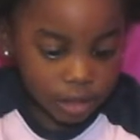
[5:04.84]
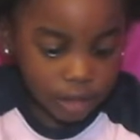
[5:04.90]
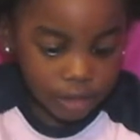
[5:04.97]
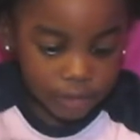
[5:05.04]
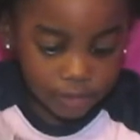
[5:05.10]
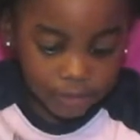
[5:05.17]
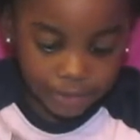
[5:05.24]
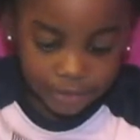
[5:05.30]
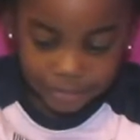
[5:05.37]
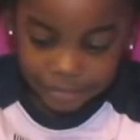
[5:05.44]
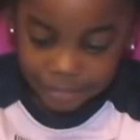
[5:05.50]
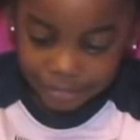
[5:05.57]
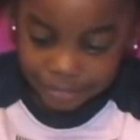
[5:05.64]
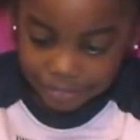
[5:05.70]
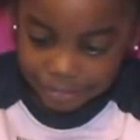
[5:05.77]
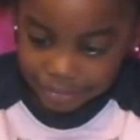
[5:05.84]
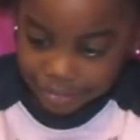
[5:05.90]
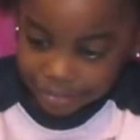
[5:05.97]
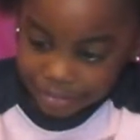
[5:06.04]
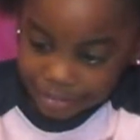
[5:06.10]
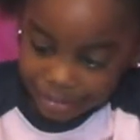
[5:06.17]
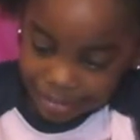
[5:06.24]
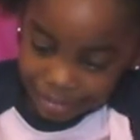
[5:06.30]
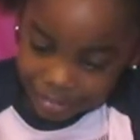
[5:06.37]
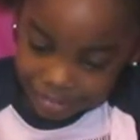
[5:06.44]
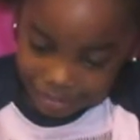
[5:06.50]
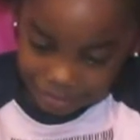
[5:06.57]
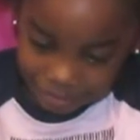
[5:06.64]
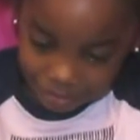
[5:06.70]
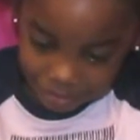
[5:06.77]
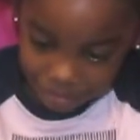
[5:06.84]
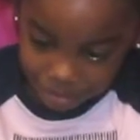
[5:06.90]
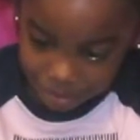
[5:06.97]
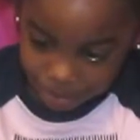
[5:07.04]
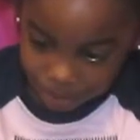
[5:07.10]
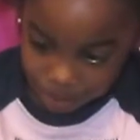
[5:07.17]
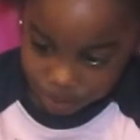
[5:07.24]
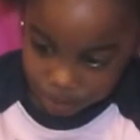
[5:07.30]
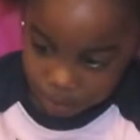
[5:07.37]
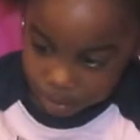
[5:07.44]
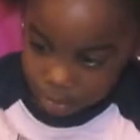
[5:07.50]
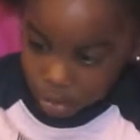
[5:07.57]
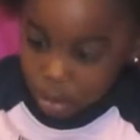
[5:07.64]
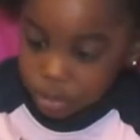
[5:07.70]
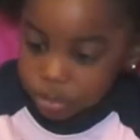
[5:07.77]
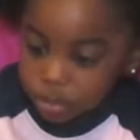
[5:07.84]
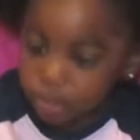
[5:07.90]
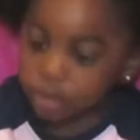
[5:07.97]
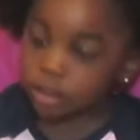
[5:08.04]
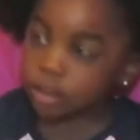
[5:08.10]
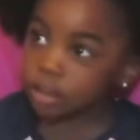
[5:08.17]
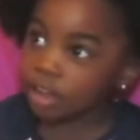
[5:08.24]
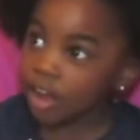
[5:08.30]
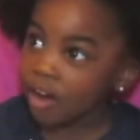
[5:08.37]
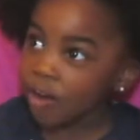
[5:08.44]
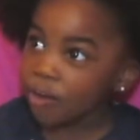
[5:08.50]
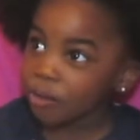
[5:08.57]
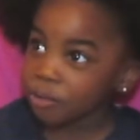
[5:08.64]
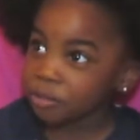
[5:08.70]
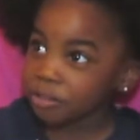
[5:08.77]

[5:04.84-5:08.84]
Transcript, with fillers: I mean, well, it almost closed.